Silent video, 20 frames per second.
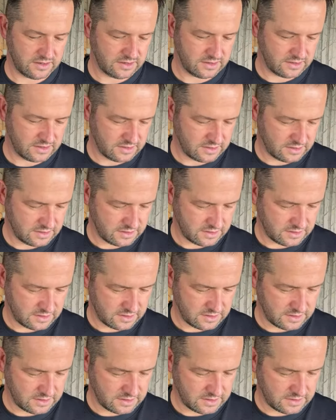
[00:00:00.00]

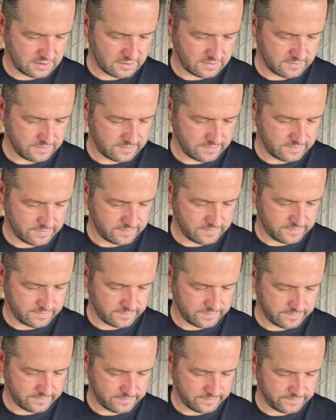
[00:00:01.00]

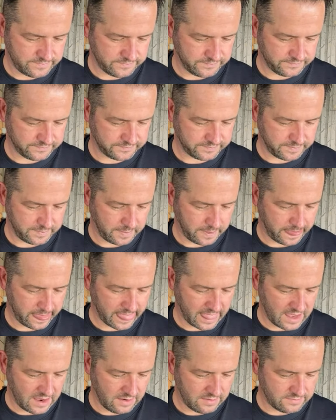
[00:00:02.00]

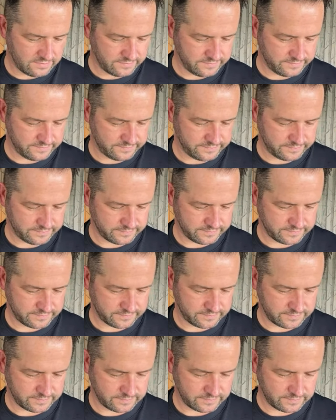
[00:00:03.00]

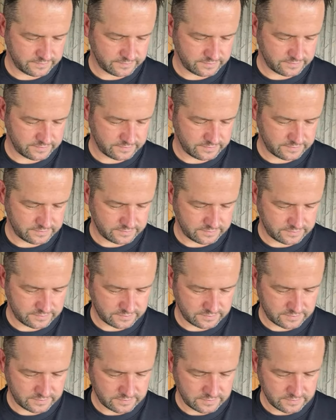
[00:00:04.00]

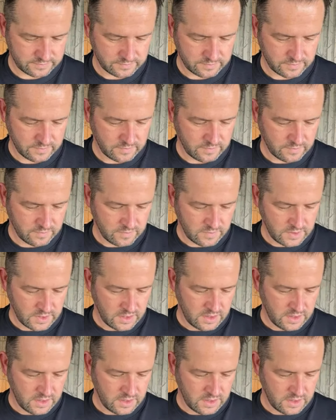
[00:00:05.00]
No one is speaking in this clip.